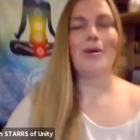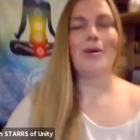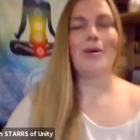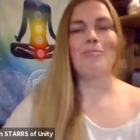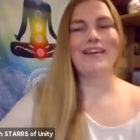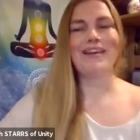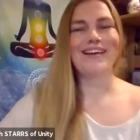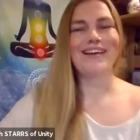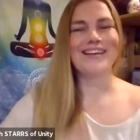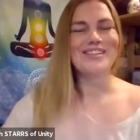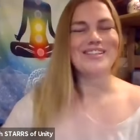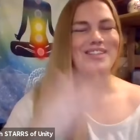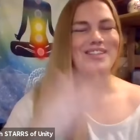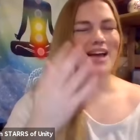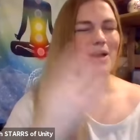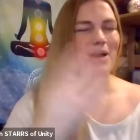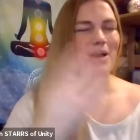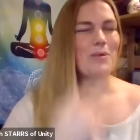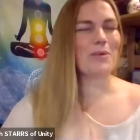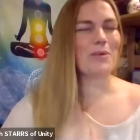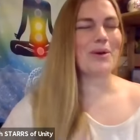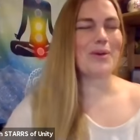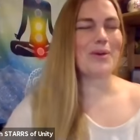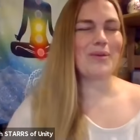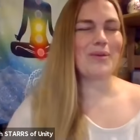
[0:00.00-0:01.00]
because I
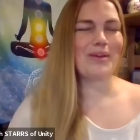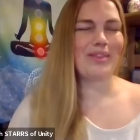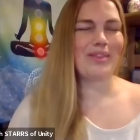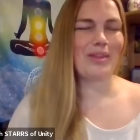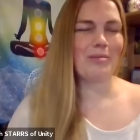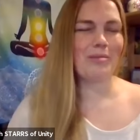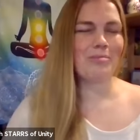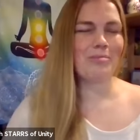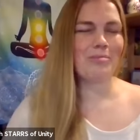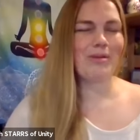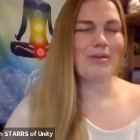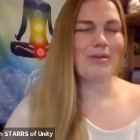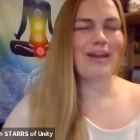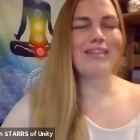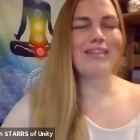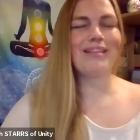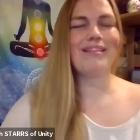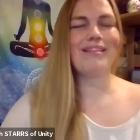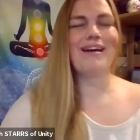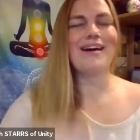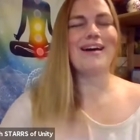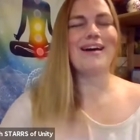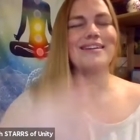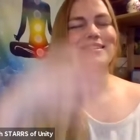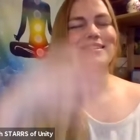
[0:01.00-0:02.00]
work with the breath a
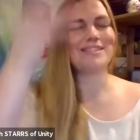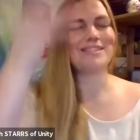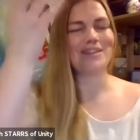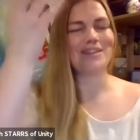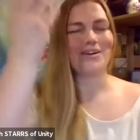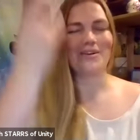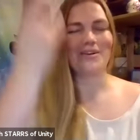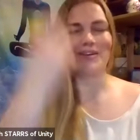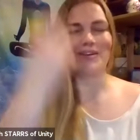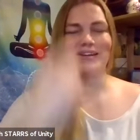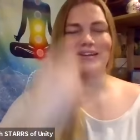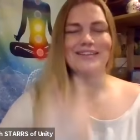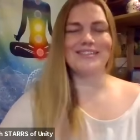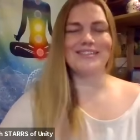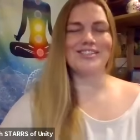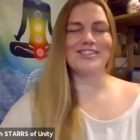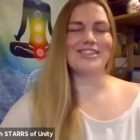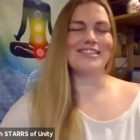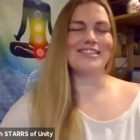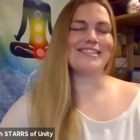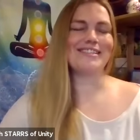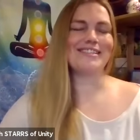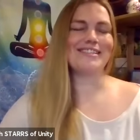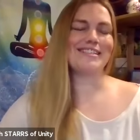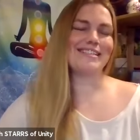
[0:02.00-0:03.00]
lot. So it
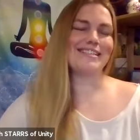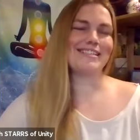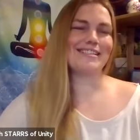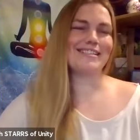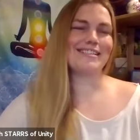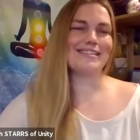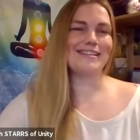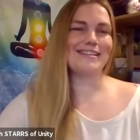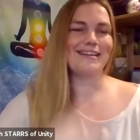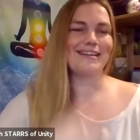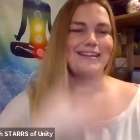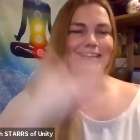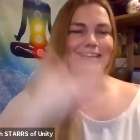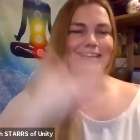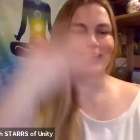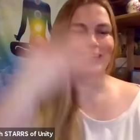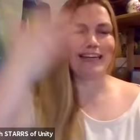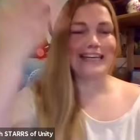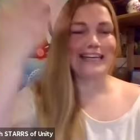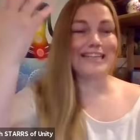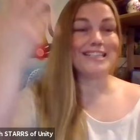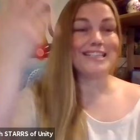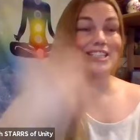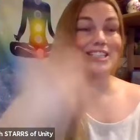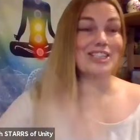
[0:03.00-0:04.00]
just is an
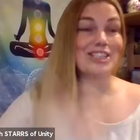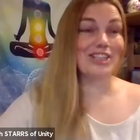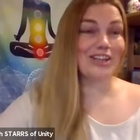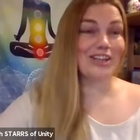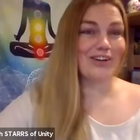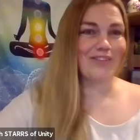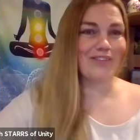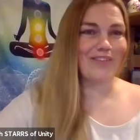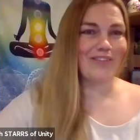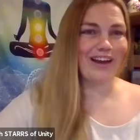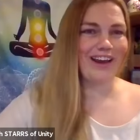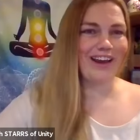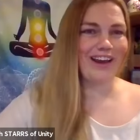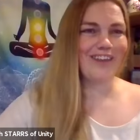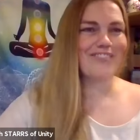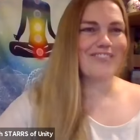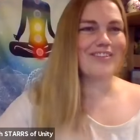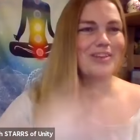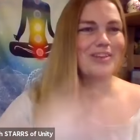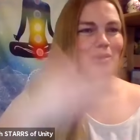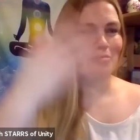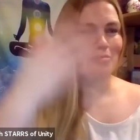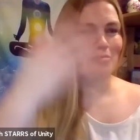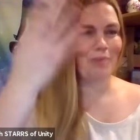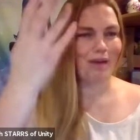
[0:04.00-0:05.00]
easier way
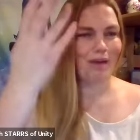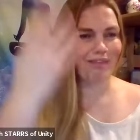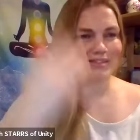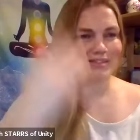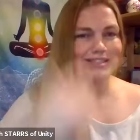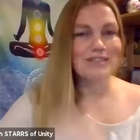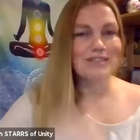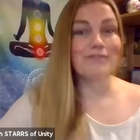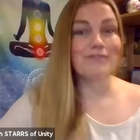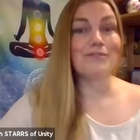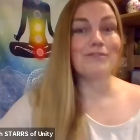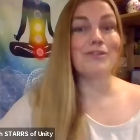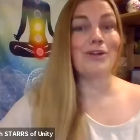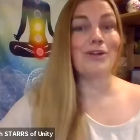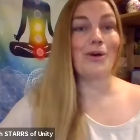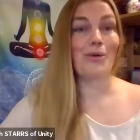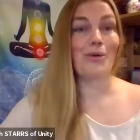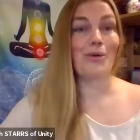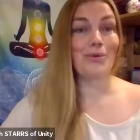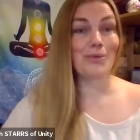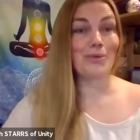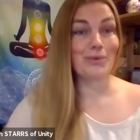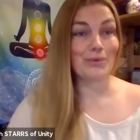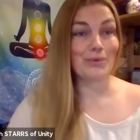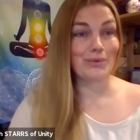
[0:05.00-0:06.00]
for the breath to flow
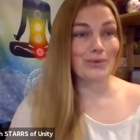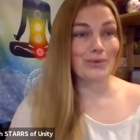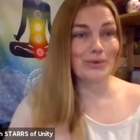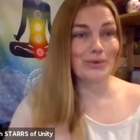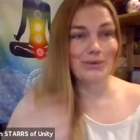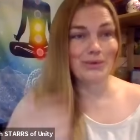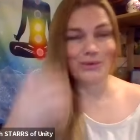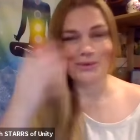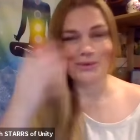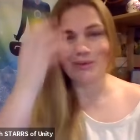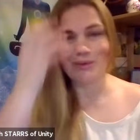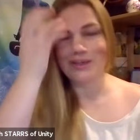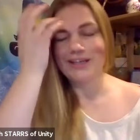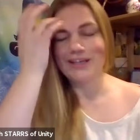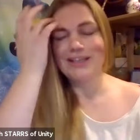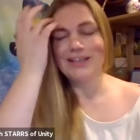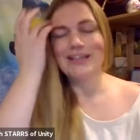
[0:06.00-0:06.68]
through.